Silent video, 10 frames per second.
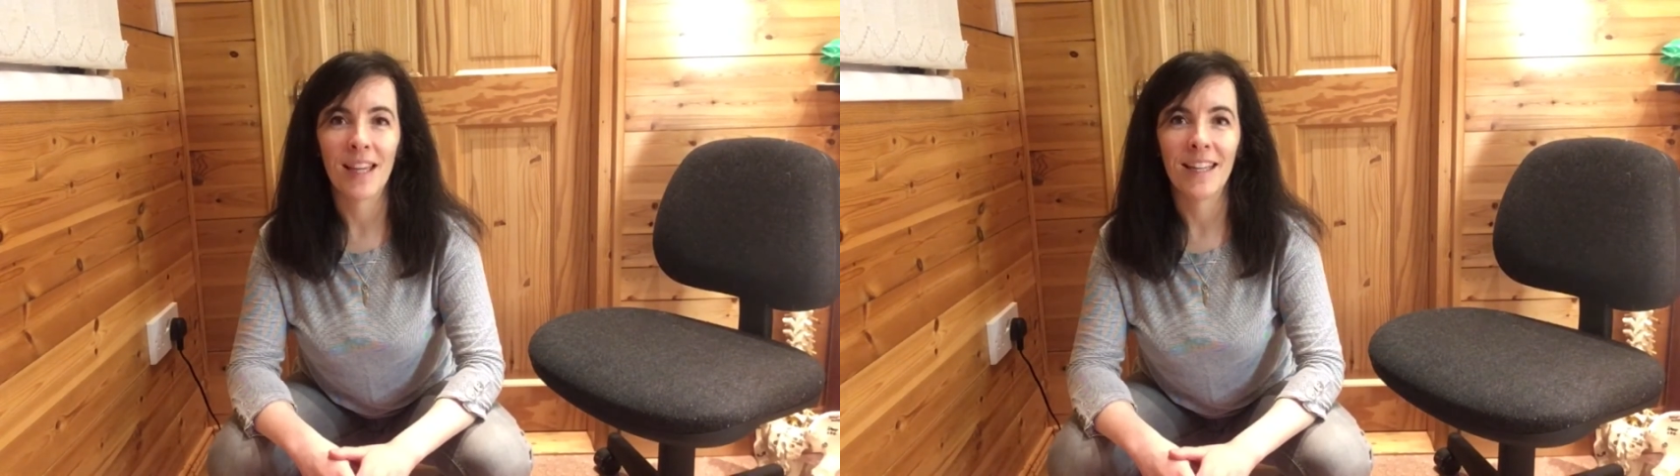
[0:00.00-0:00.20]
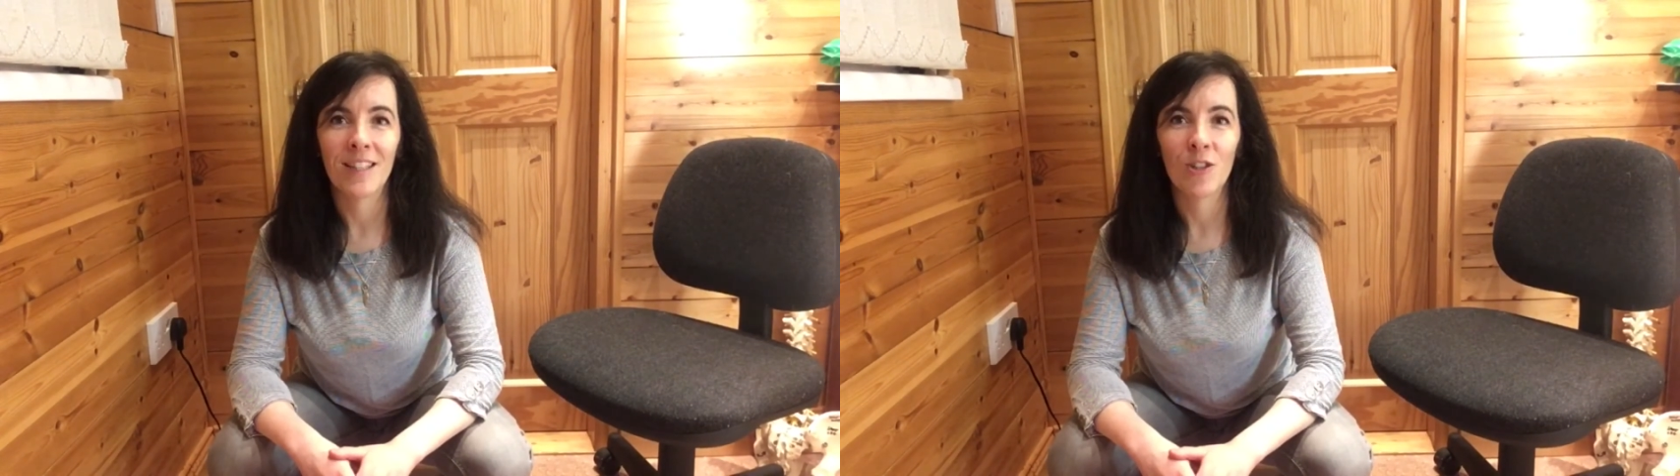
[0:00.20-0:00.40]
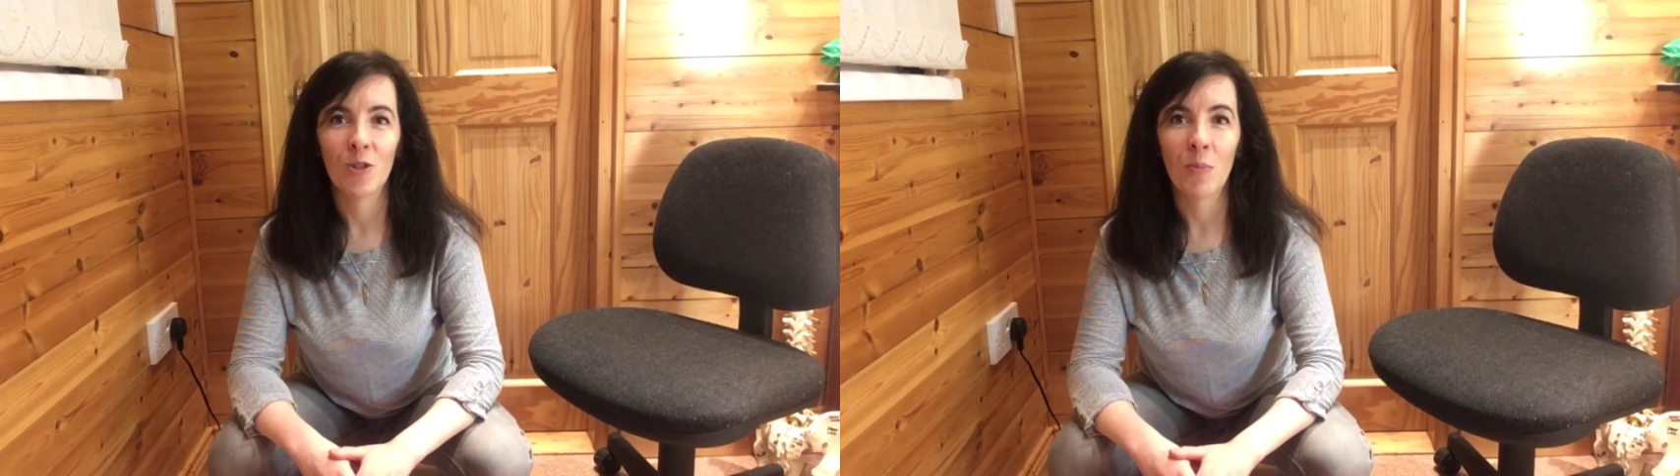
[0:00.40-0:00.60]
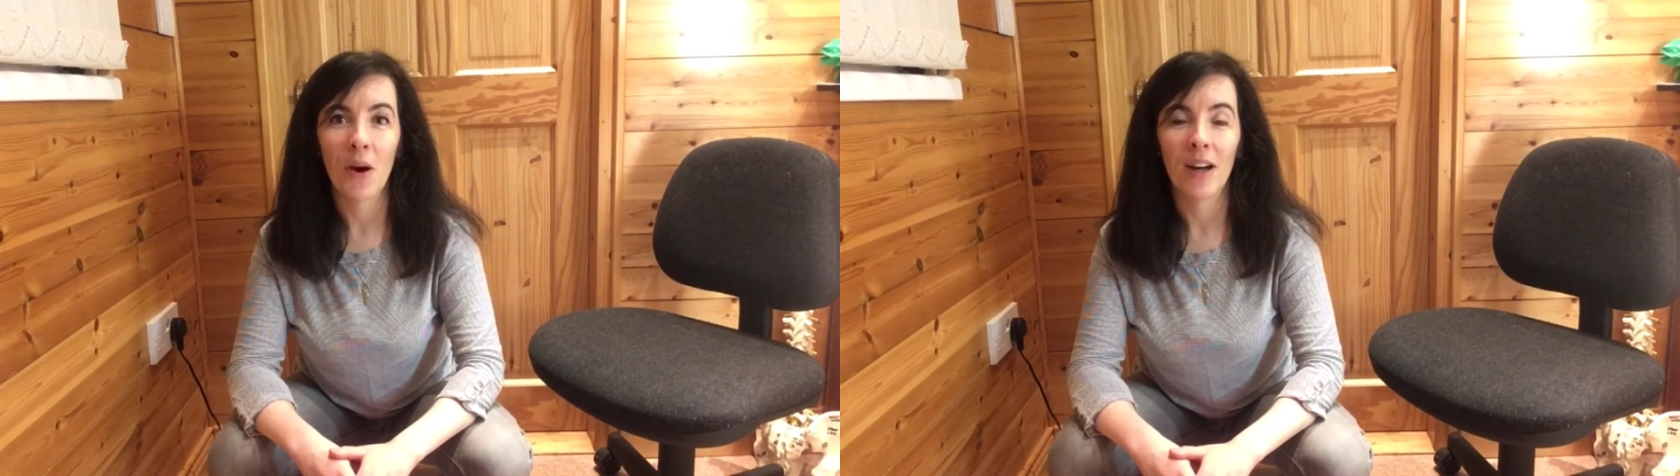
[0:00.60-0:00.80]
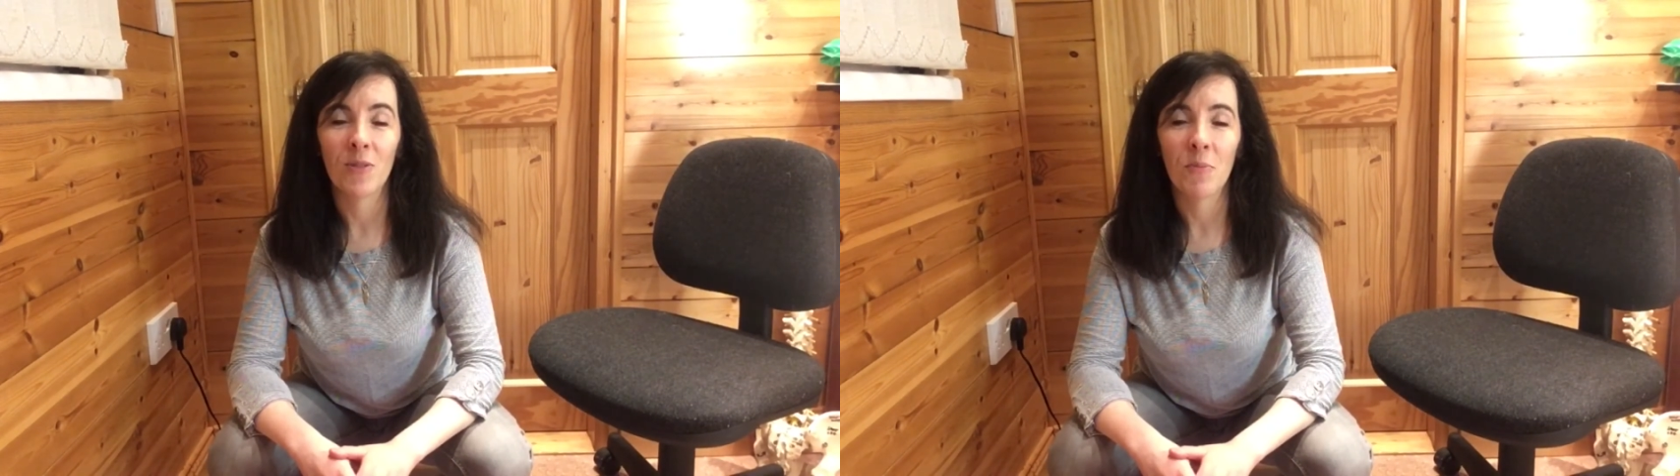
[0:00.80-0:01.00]
It's just
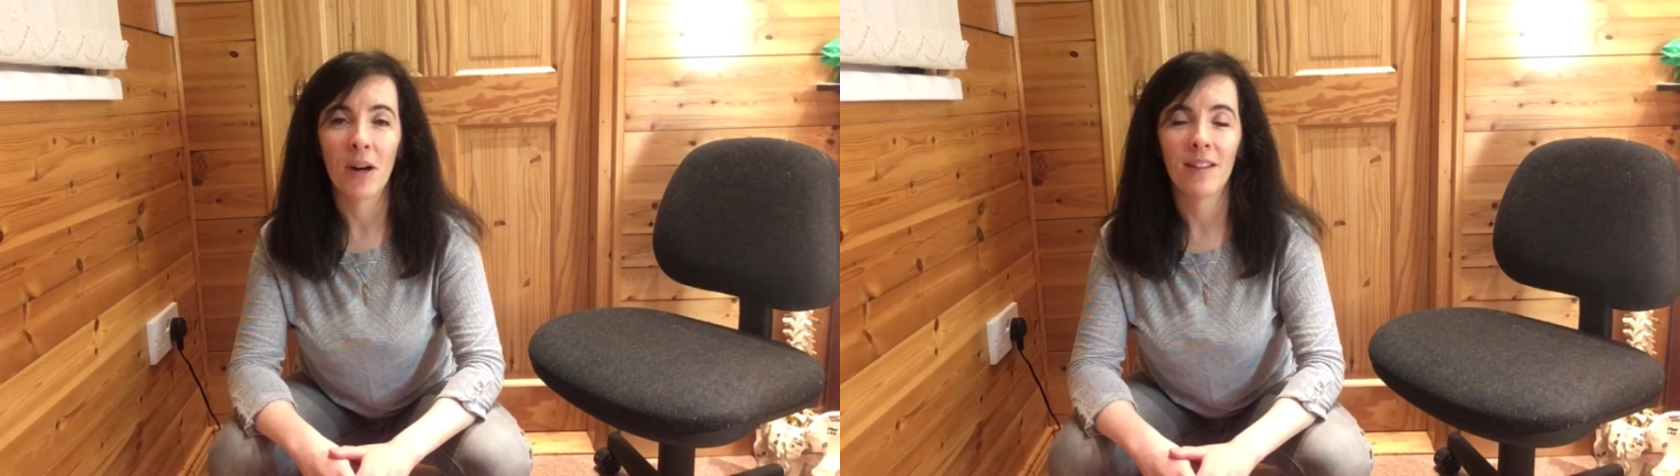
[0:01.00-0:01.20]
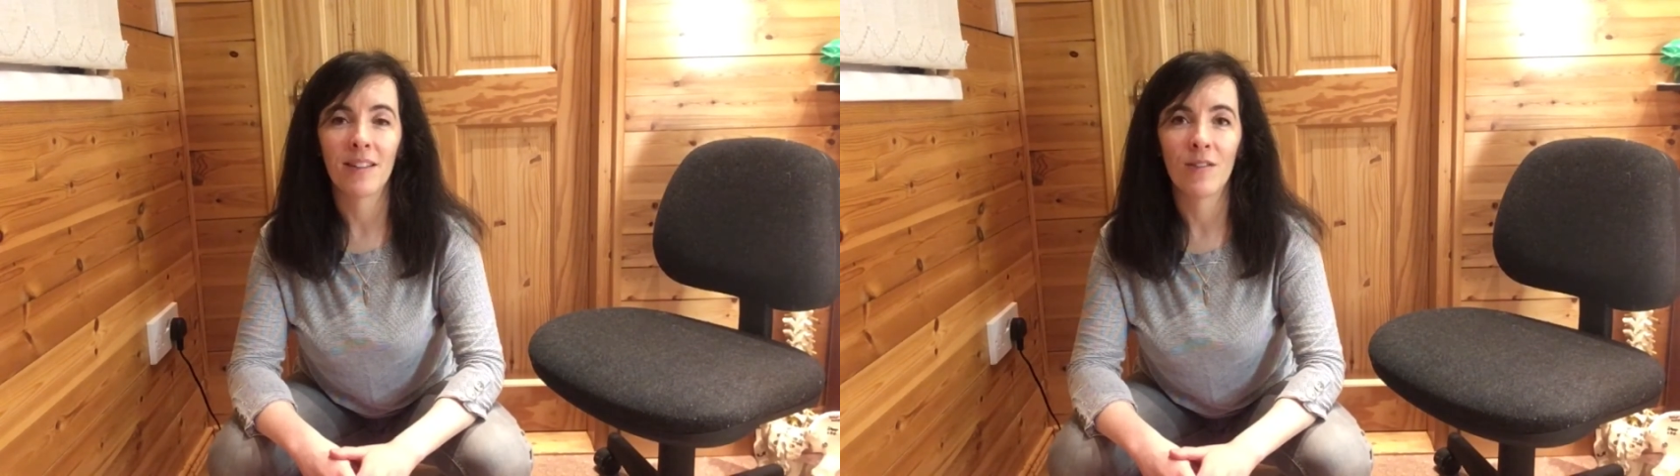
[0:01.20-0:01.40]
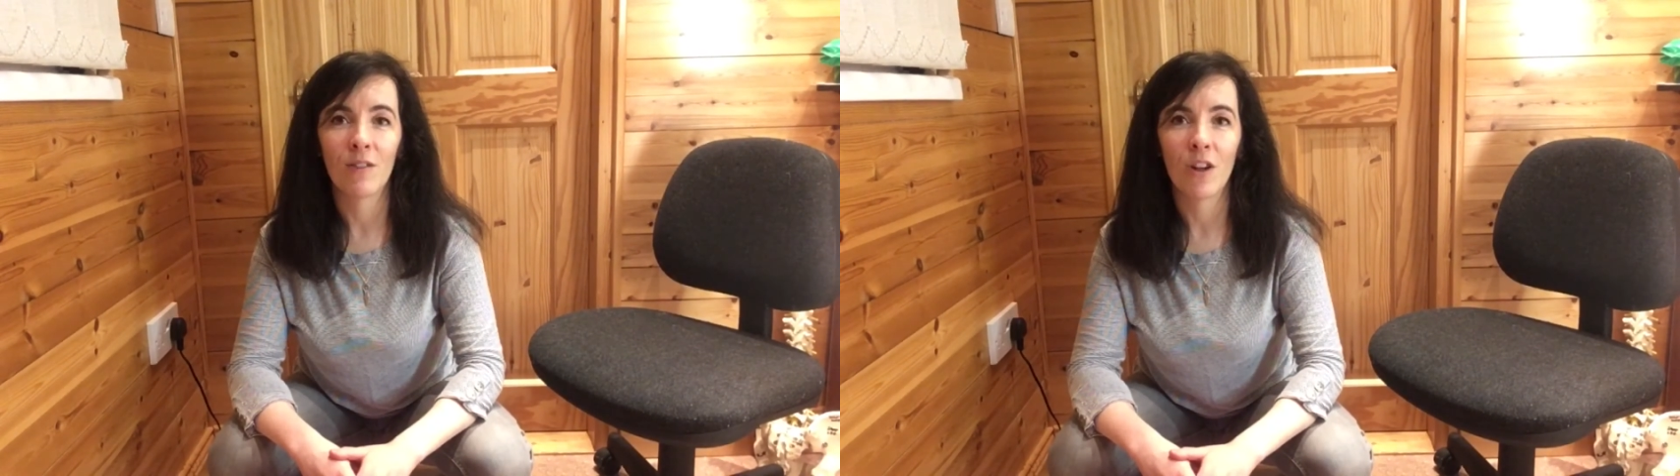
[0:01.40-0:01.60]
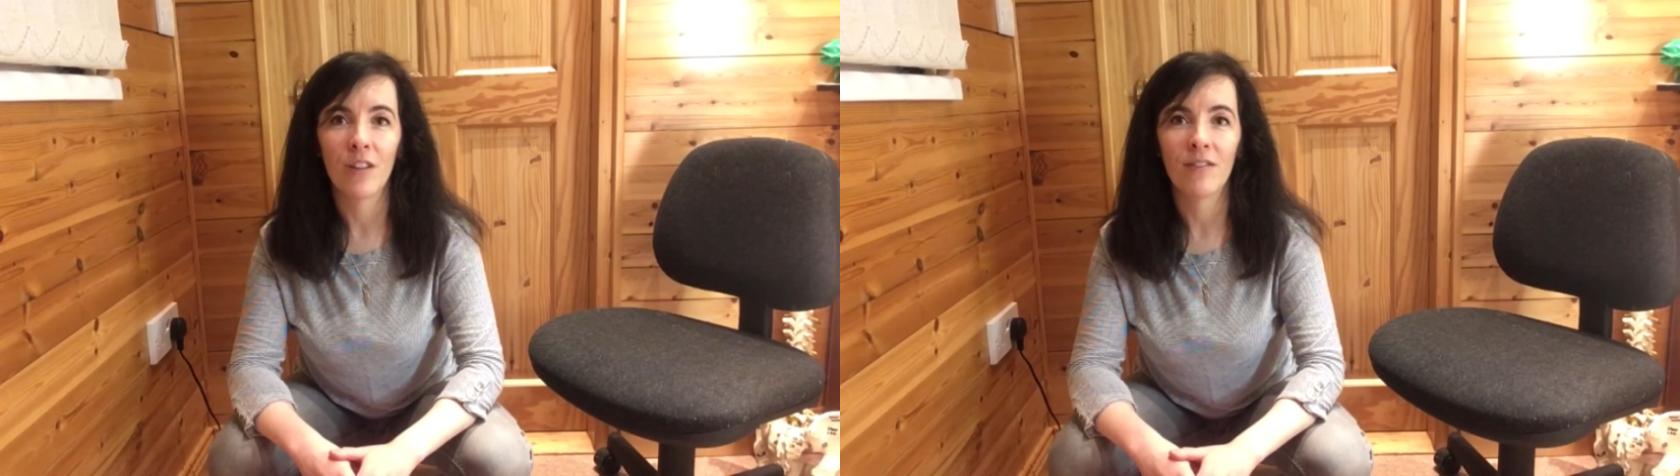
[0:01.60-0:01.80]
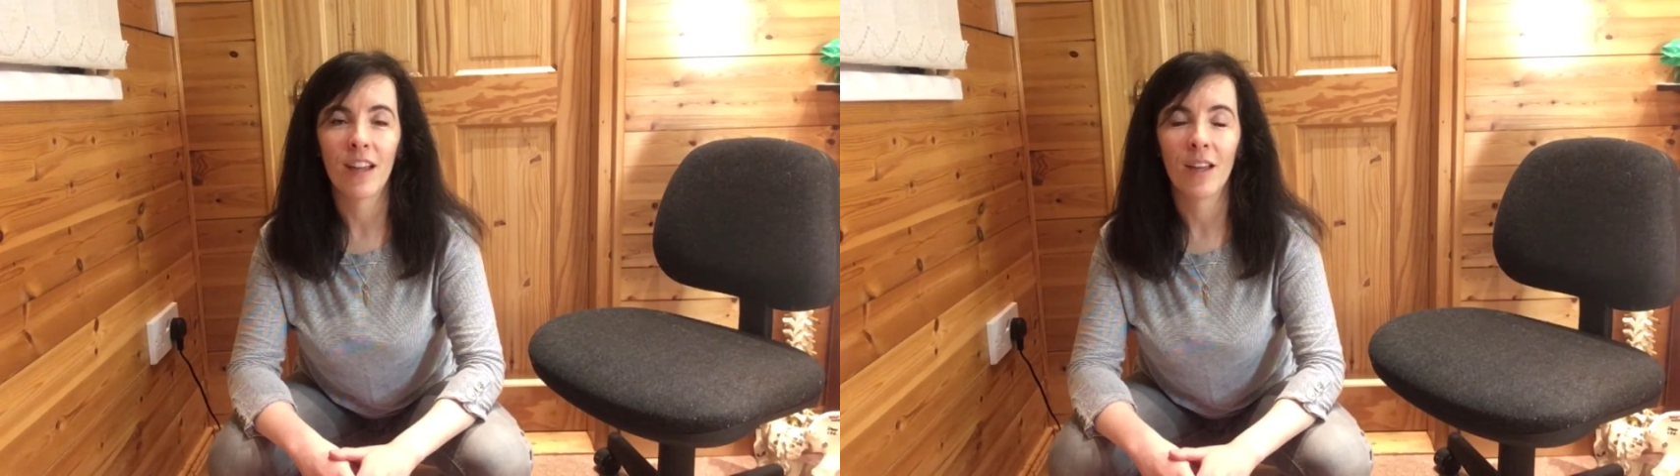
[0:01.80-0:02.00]
part and parcel of life
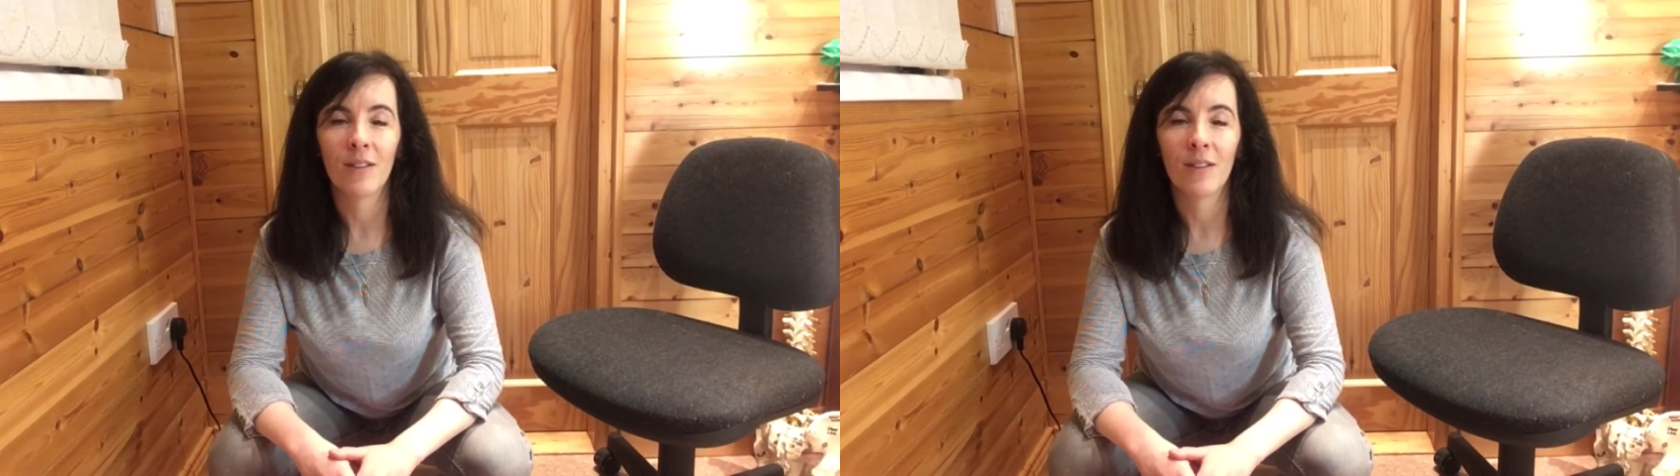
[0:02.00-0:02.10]
now.